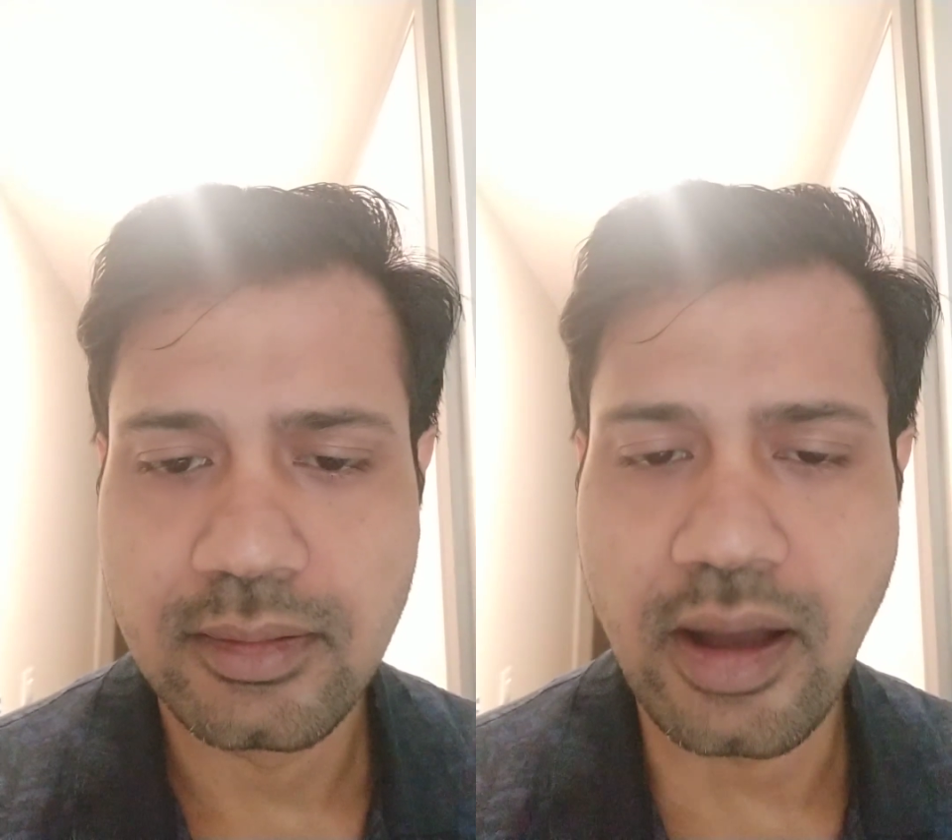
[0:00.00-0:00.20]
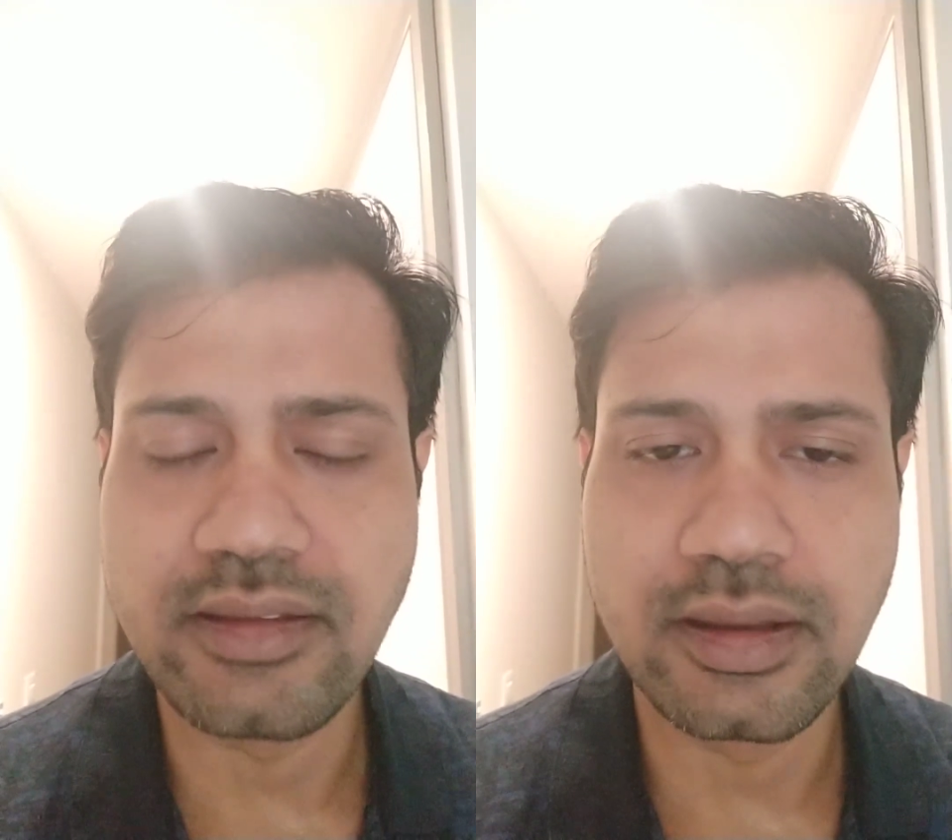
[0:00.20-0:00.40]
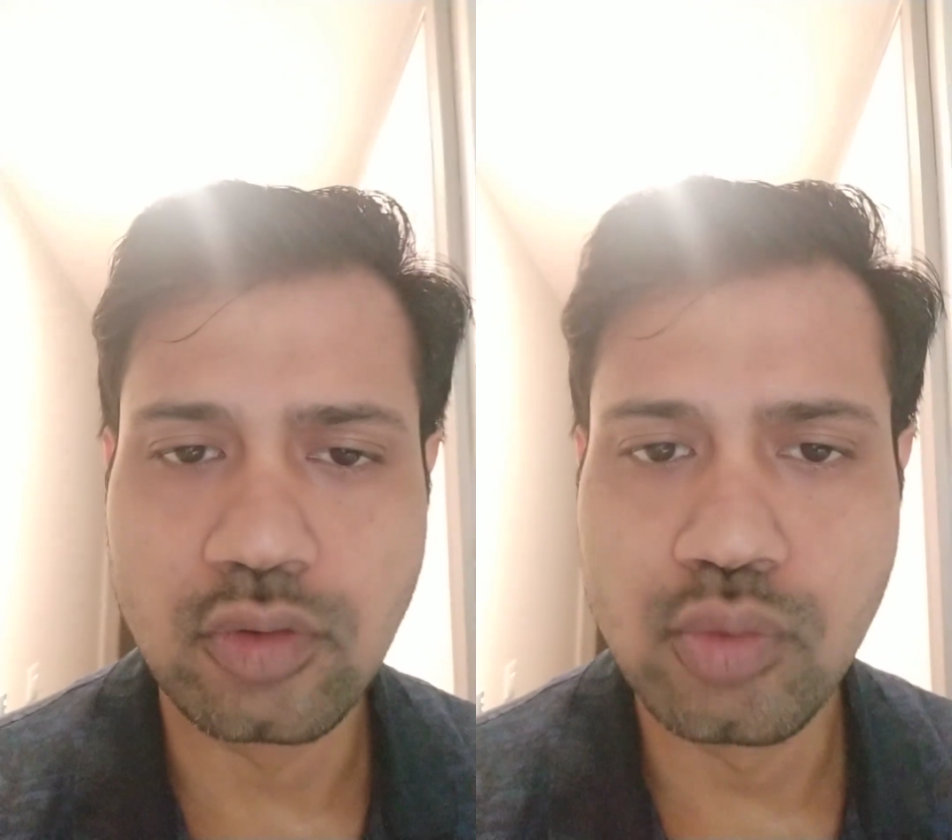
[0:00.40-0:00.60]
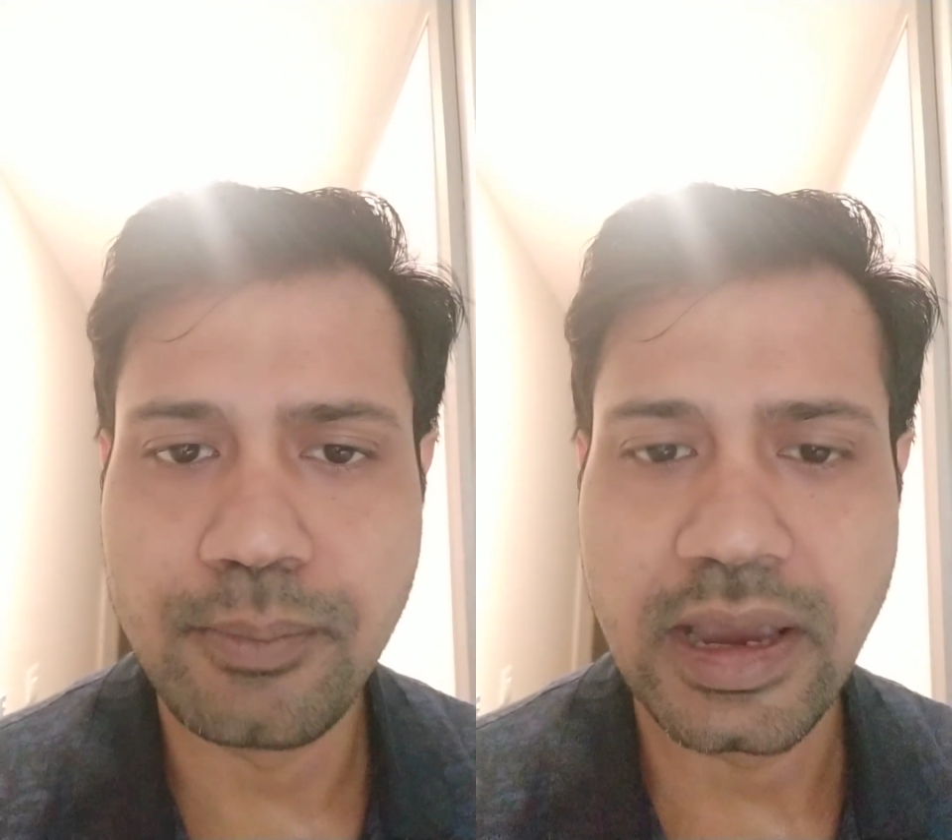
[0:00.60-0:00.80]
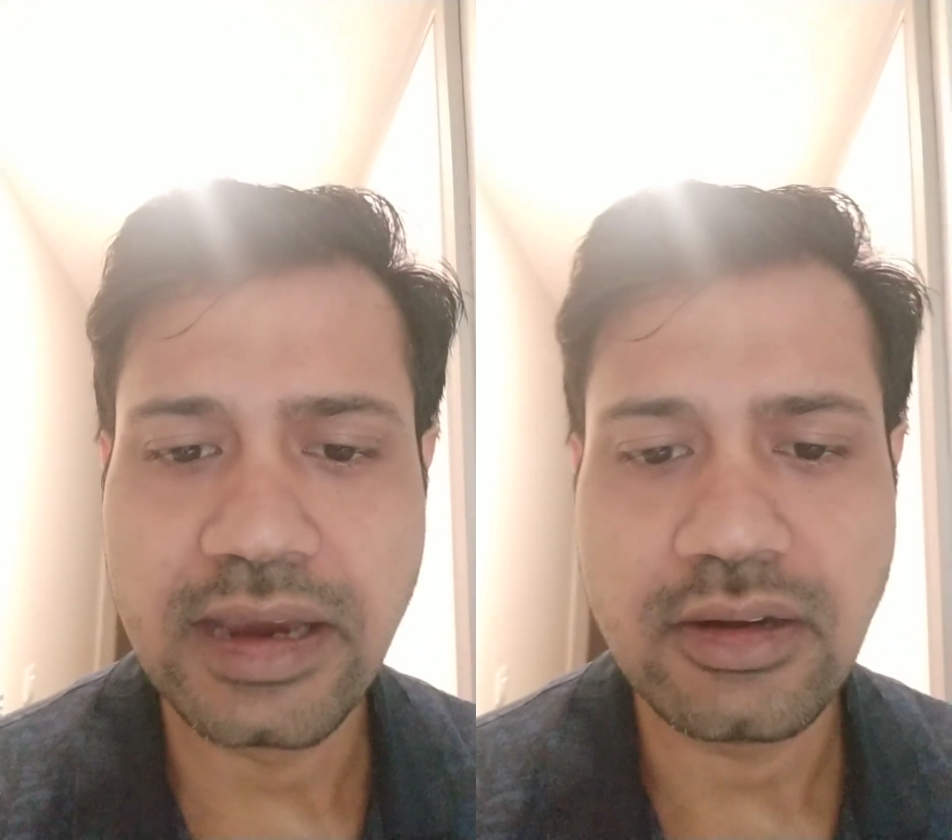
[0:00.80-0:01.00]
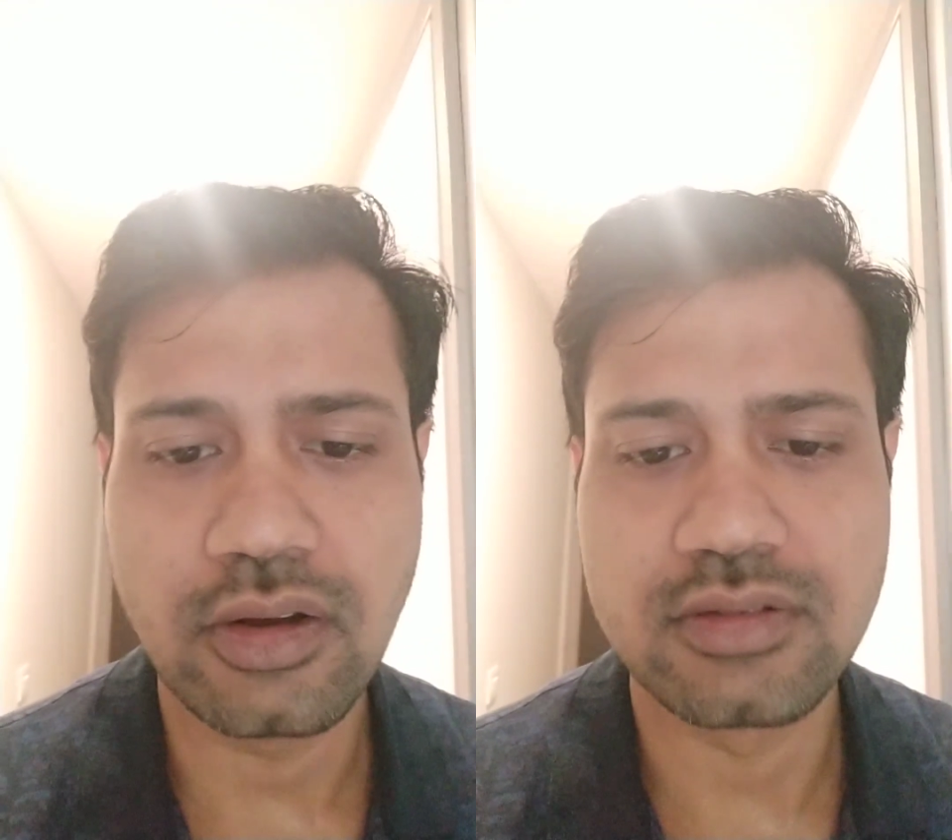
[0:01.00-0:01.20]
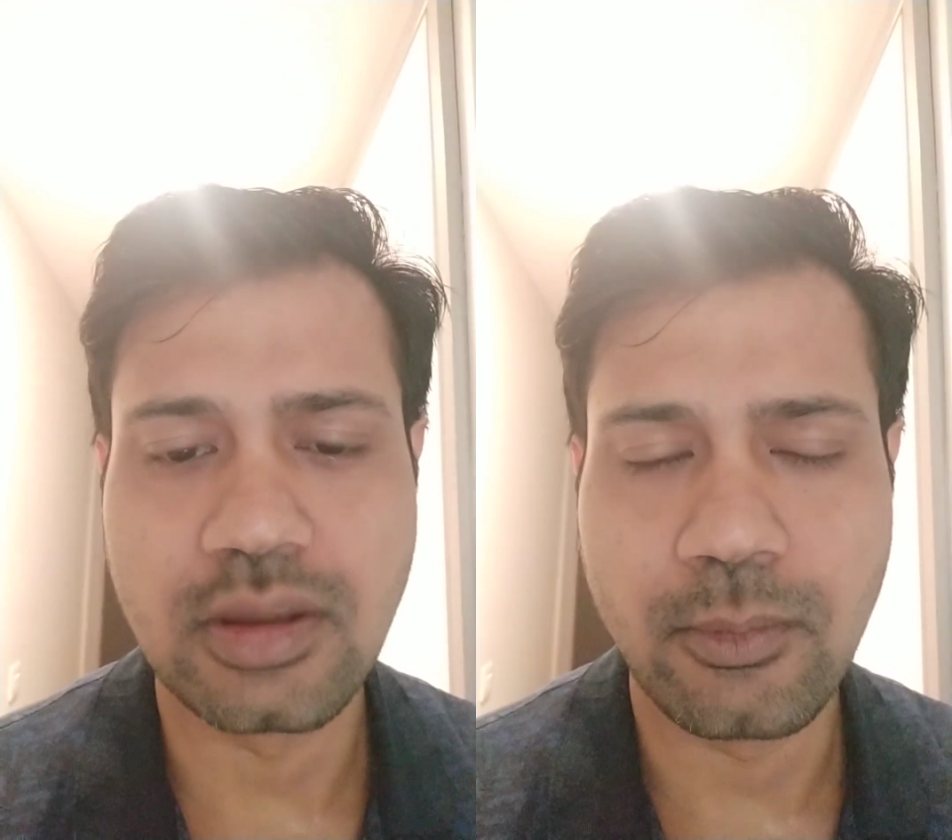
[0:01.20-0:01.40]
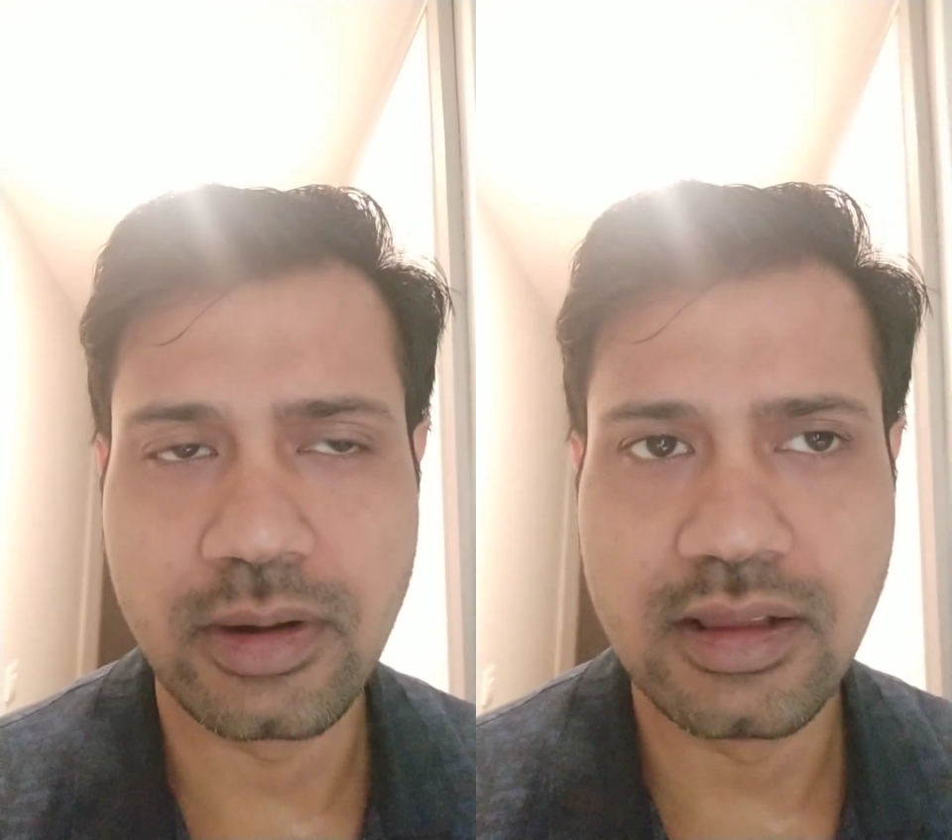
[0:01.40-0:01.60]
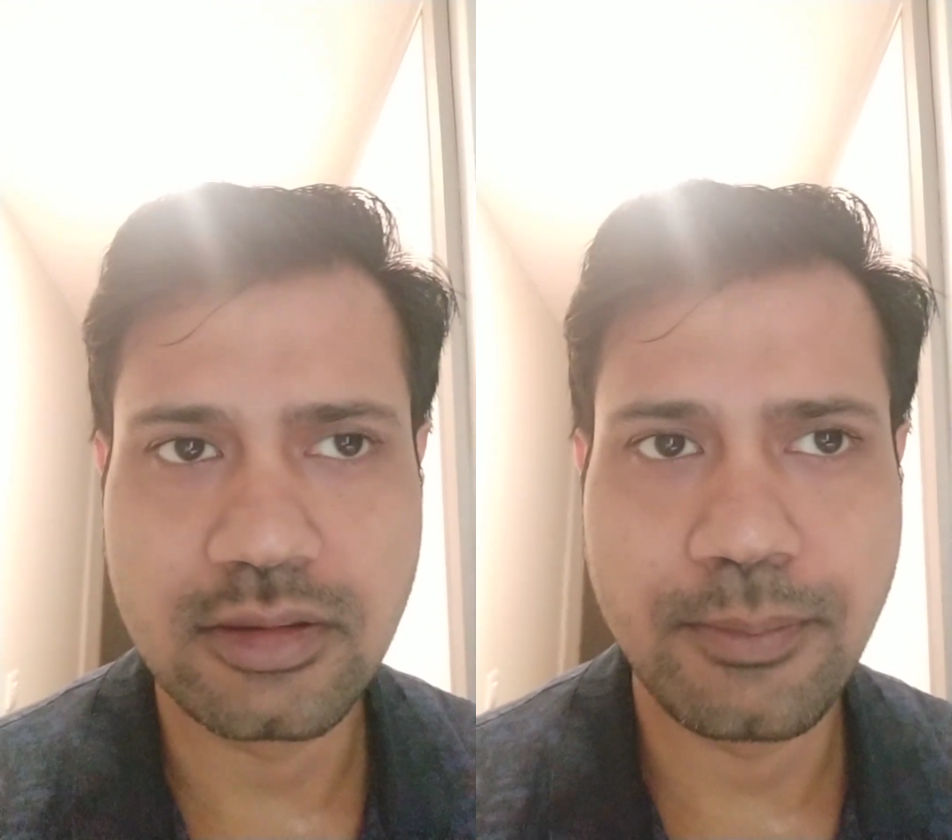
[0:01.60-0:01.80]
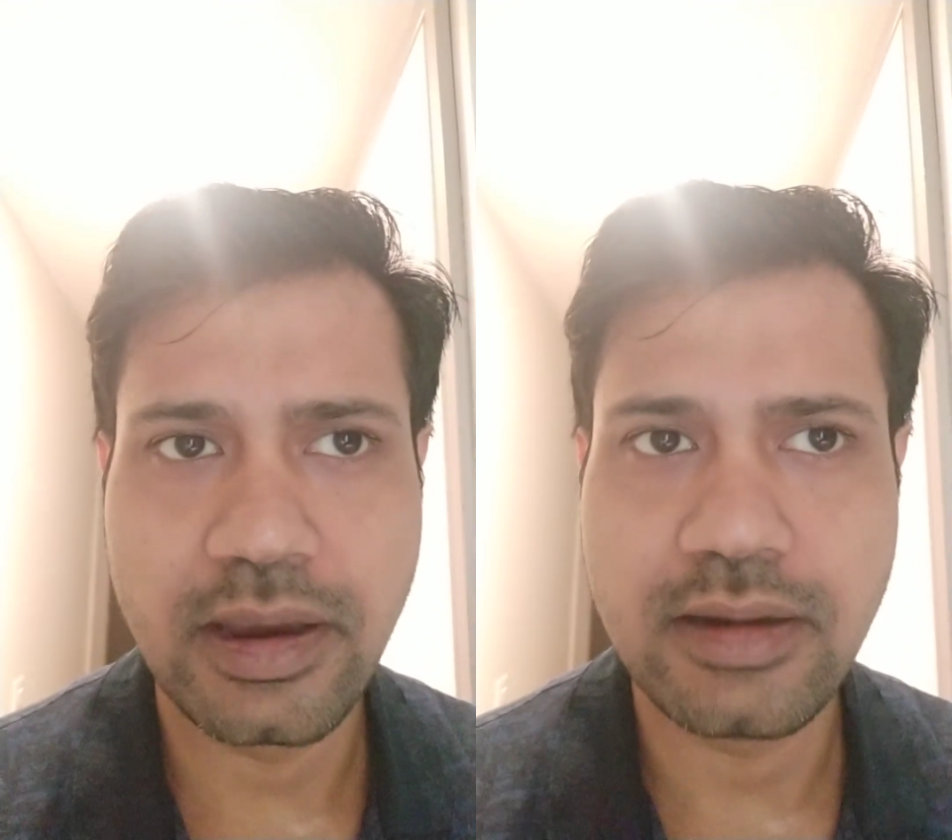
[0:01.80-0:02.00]
Either you paid or someone
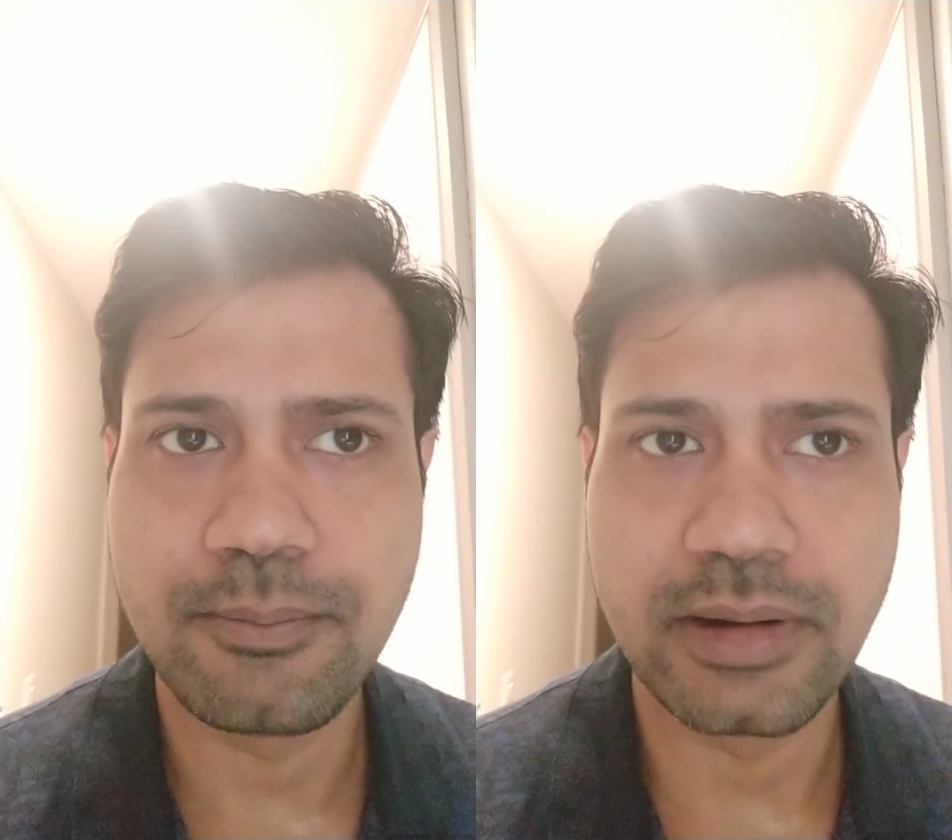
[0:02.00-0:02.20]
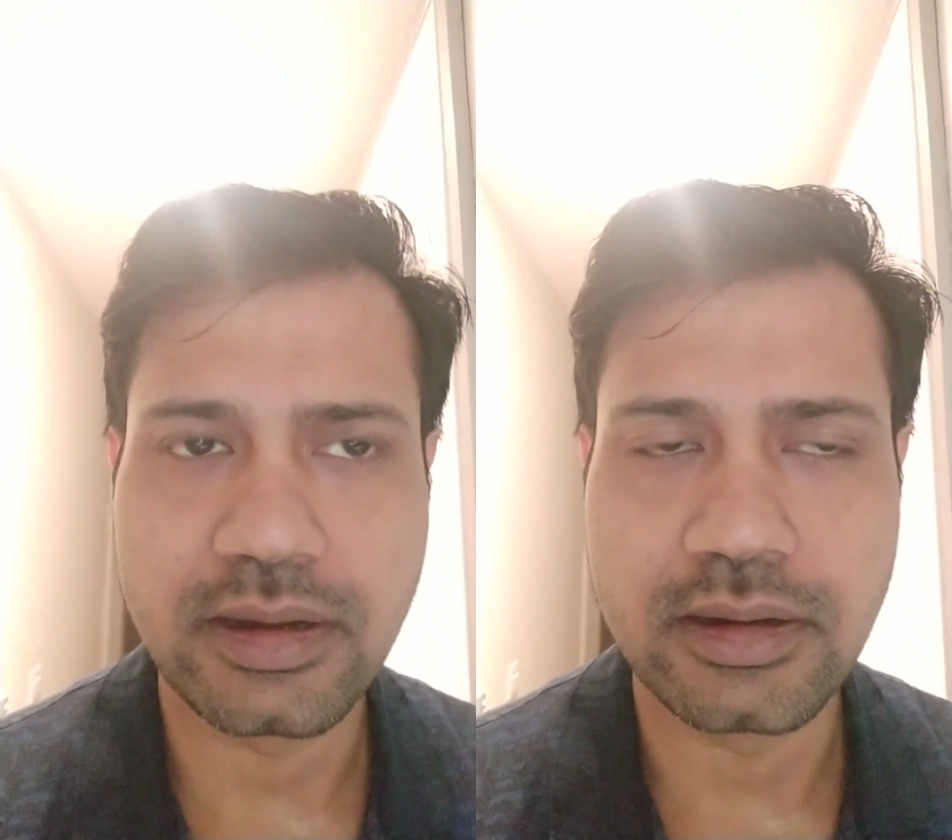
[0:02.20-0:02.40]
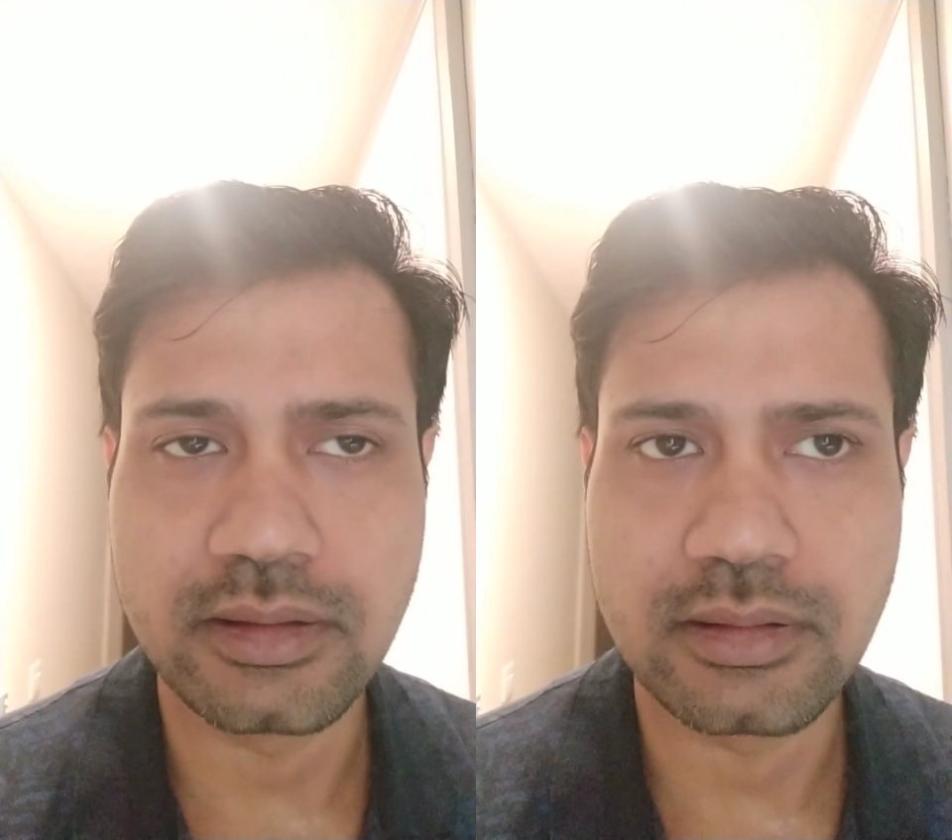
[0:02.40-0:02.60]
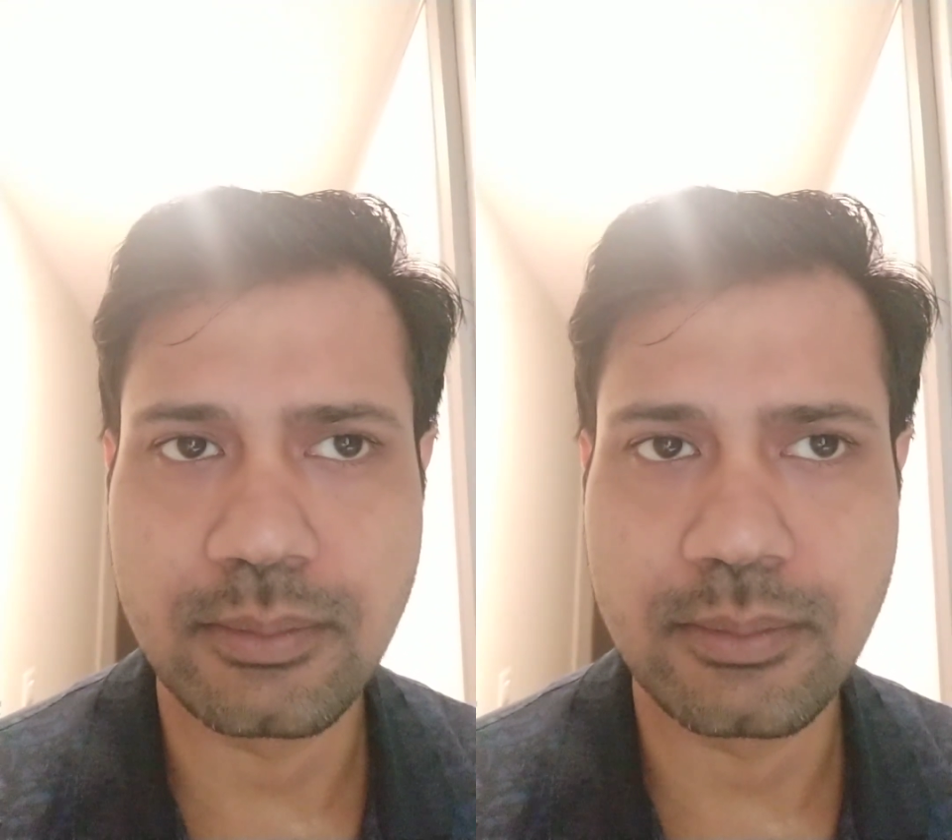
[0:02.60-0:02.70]
else paid, but